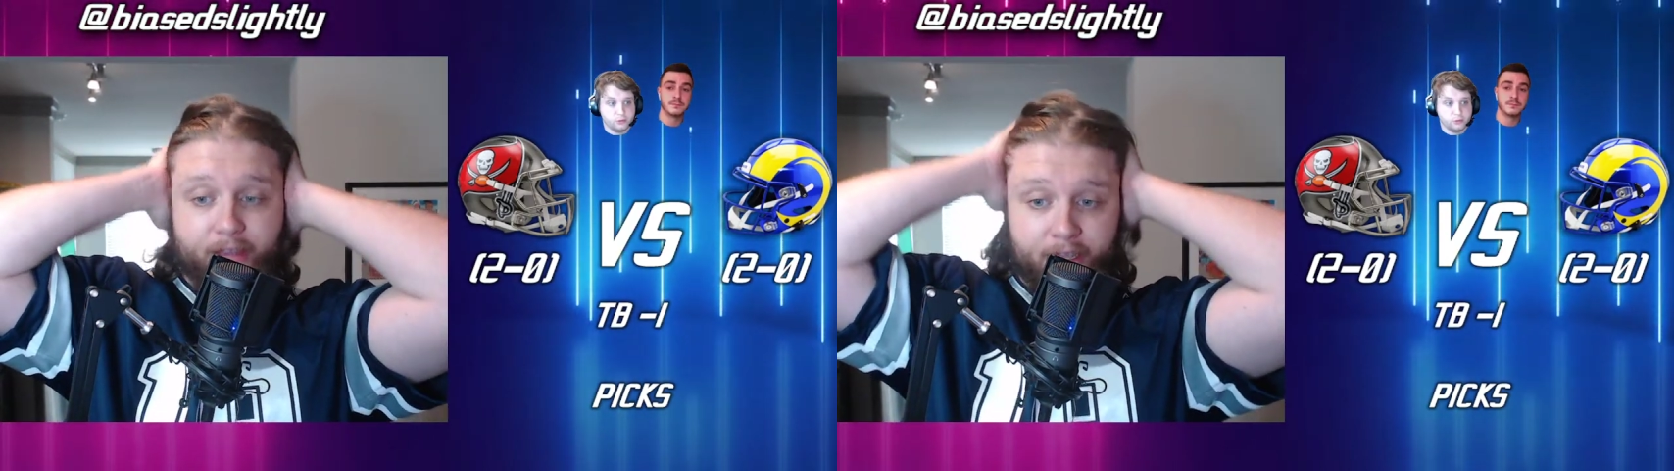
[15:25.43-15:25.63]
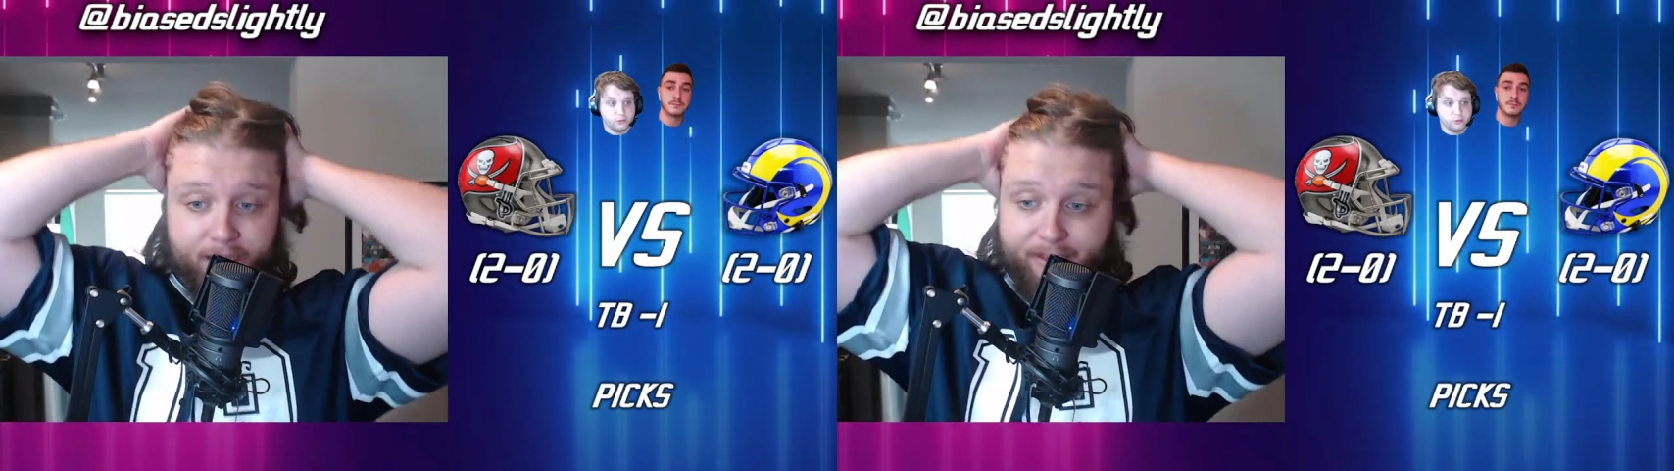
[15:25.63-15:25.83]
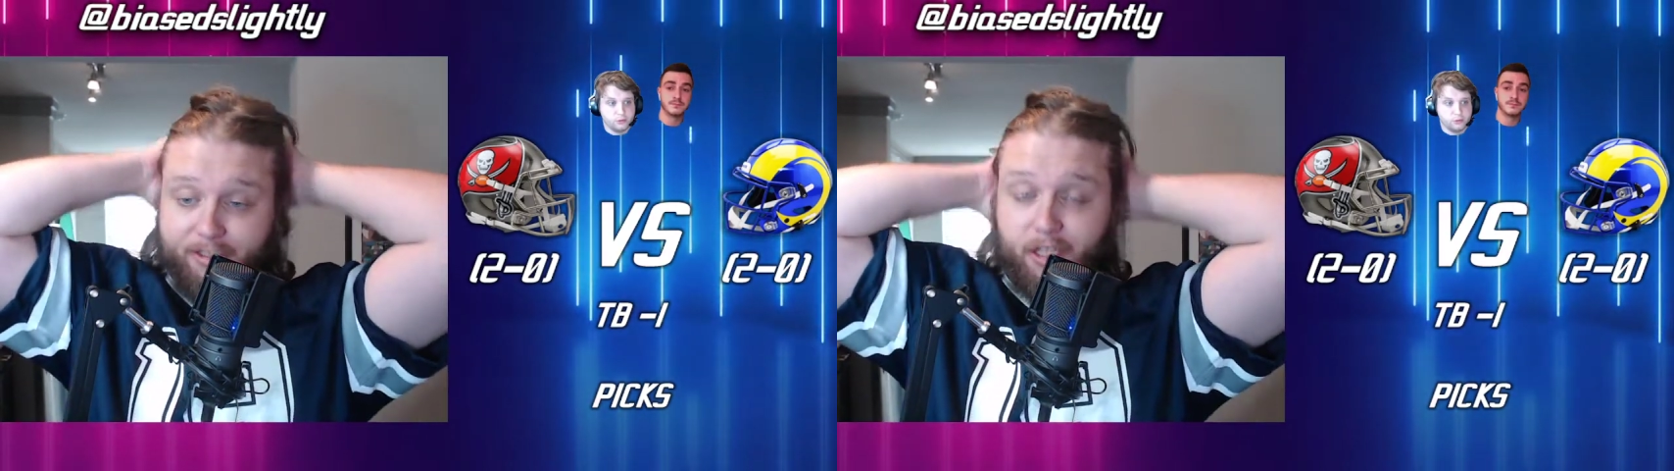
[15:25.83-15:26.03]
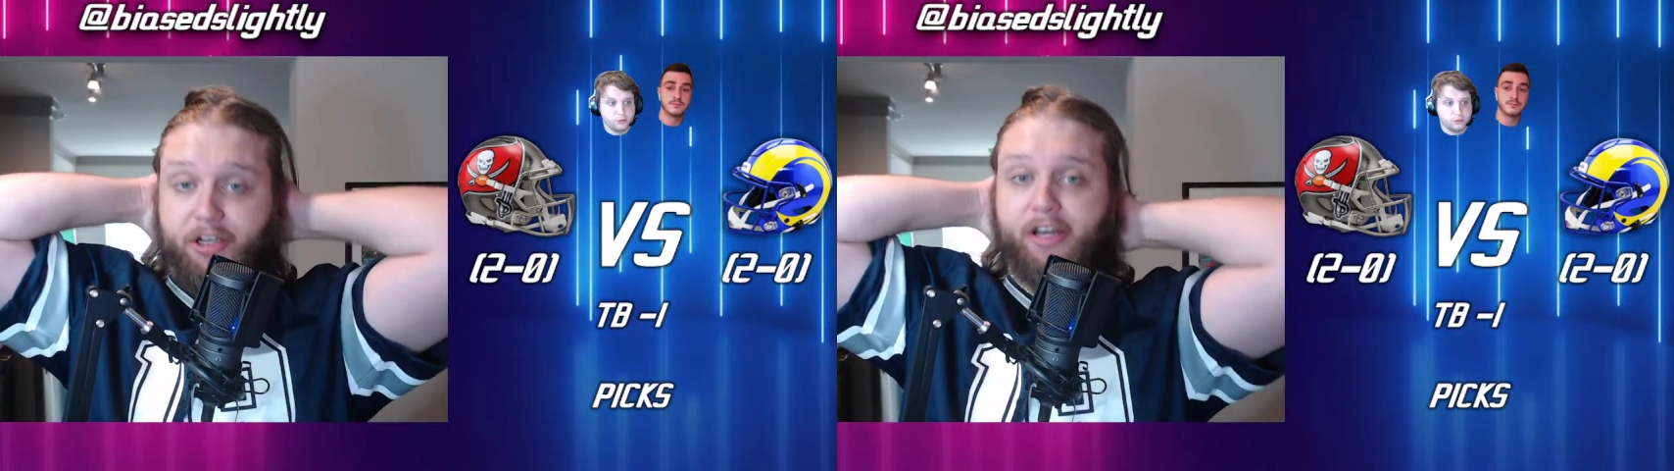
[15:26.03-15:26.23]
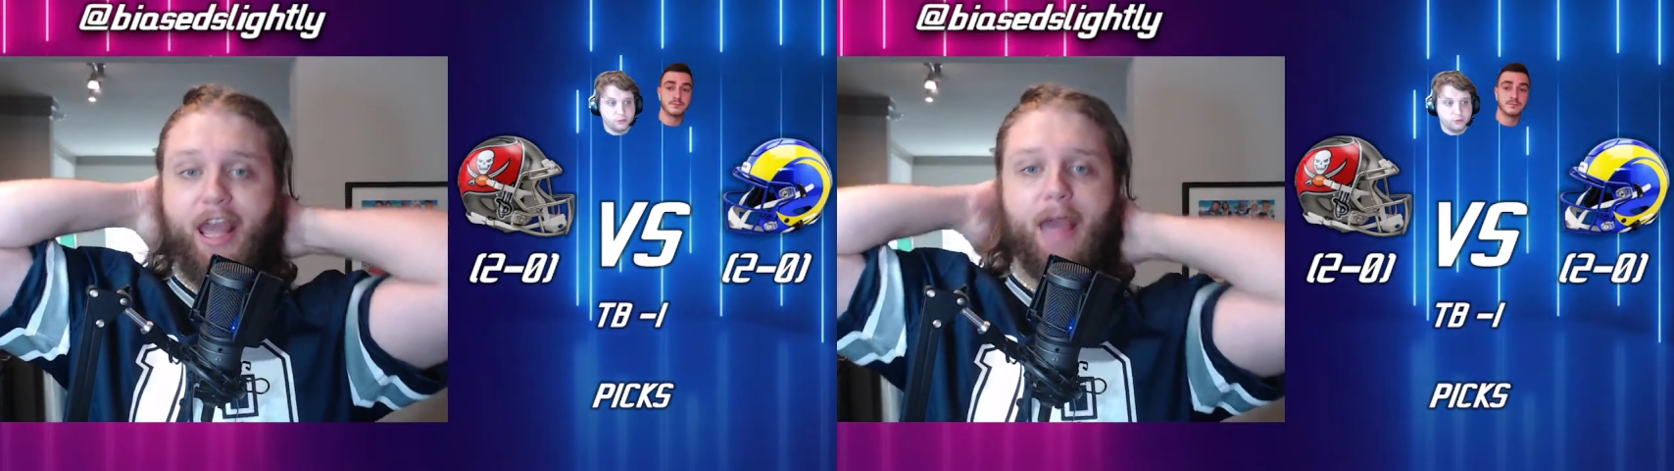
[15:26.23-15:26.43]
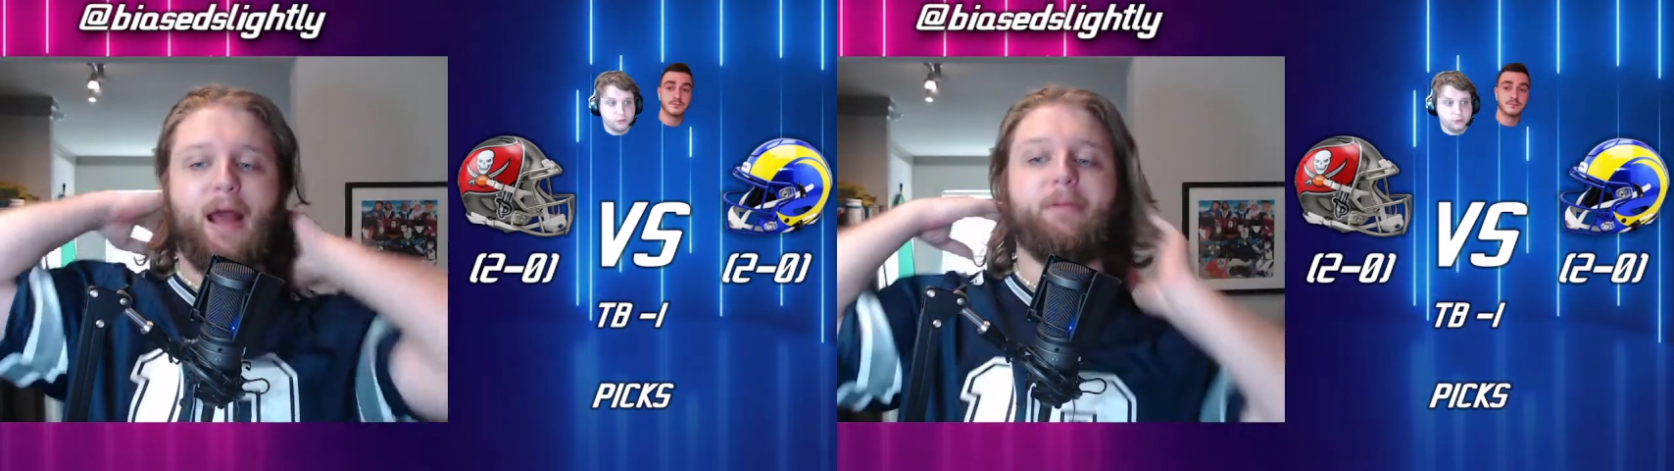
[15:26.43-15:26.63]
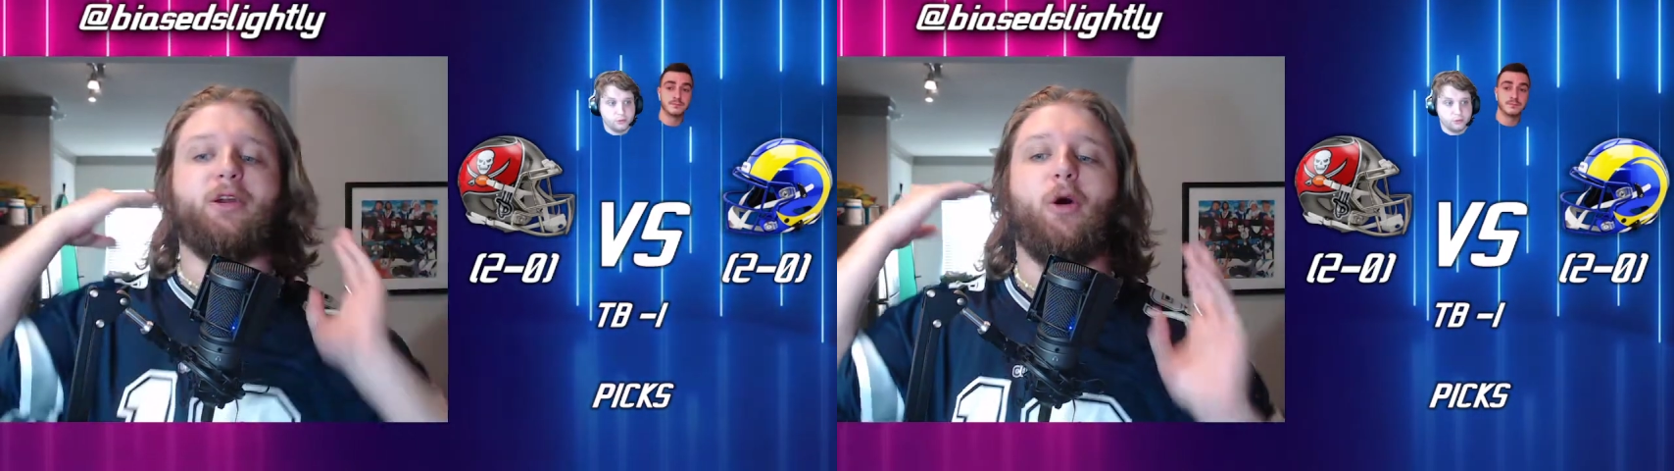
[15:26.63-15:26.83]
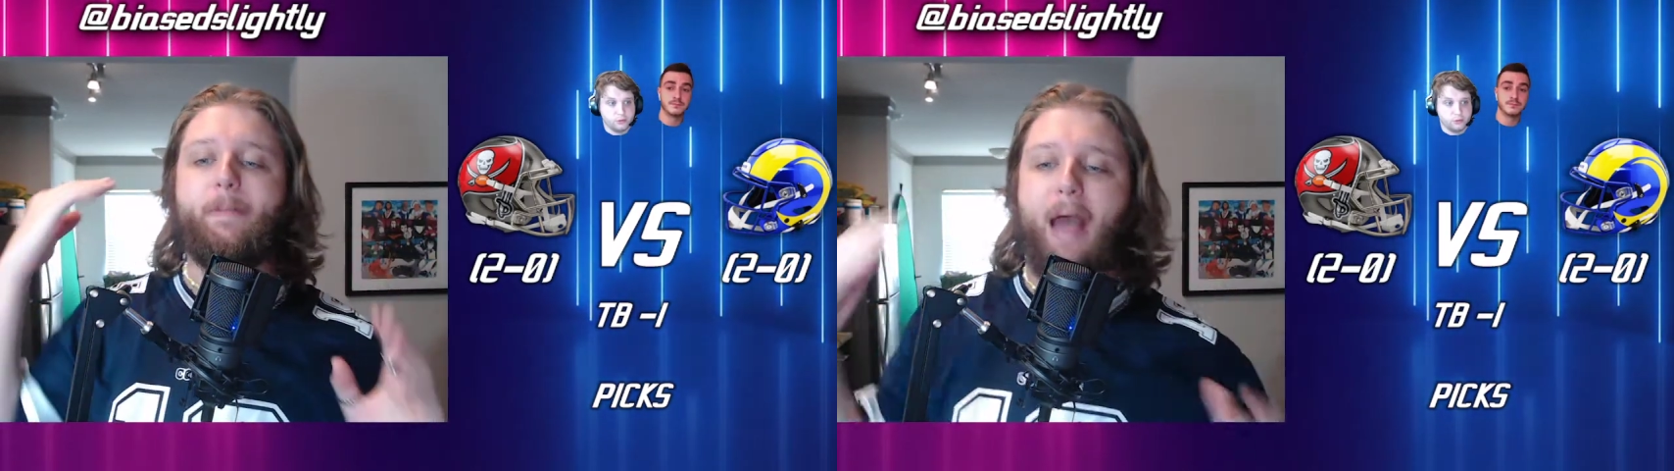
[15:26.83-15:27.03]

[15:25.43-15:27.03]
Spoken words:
This is a good game, and I've been going